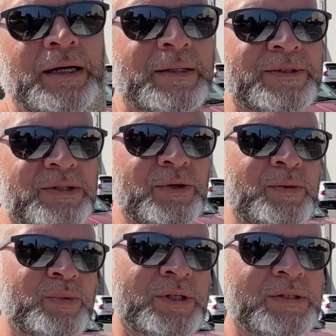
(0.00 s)
It's a great
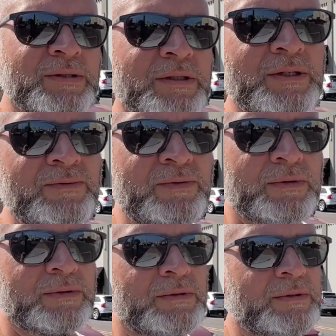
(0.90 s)
place to live,
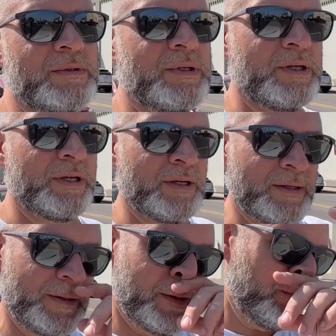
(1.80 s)

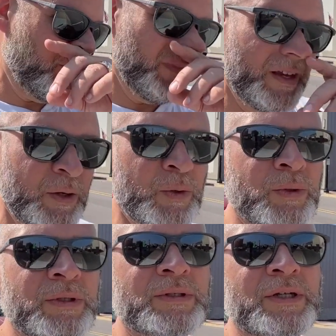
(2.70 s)
and we're
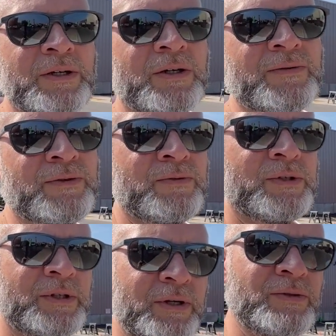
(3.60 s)
going to take off over to
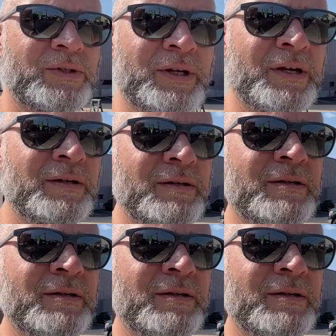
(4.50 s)
the other side